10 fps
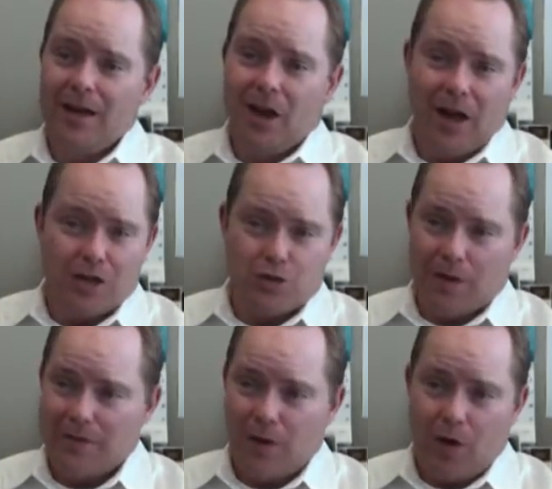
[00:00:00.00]
not
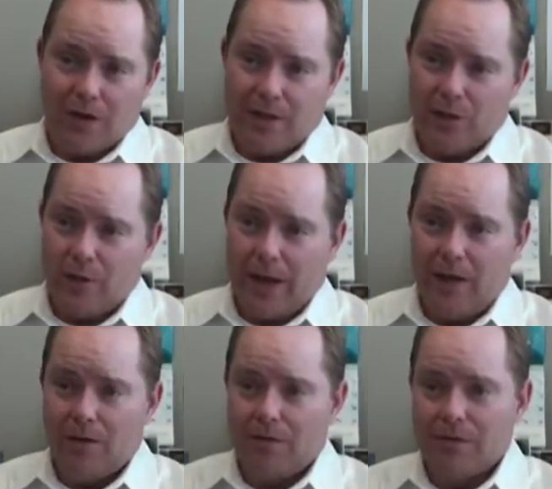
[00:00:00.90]
driven all year
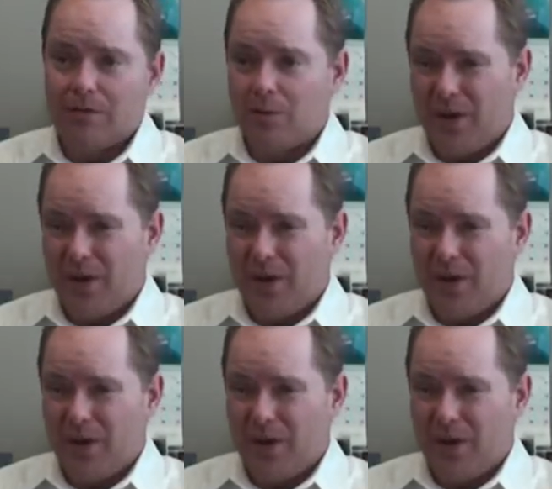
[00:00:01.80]
round